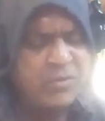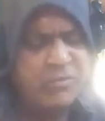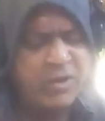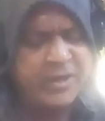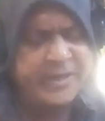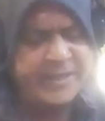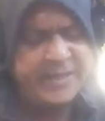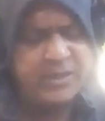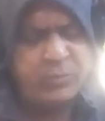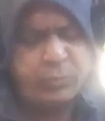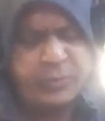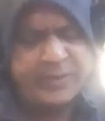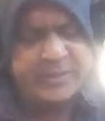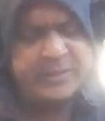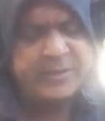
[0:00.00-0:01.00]
run
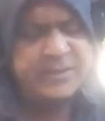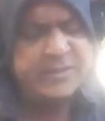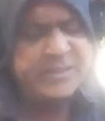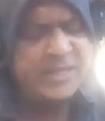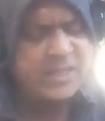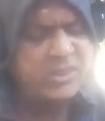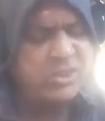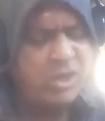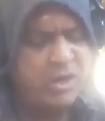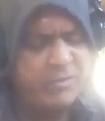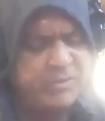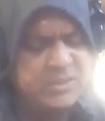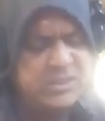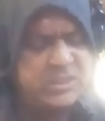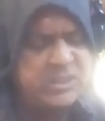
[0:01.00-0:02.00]
in with the
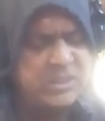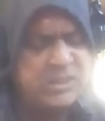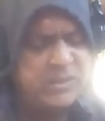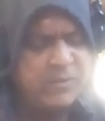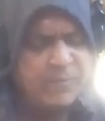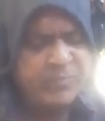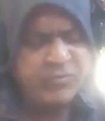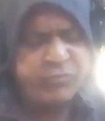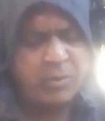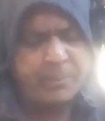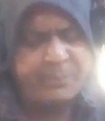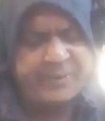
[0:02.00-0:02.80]
authority for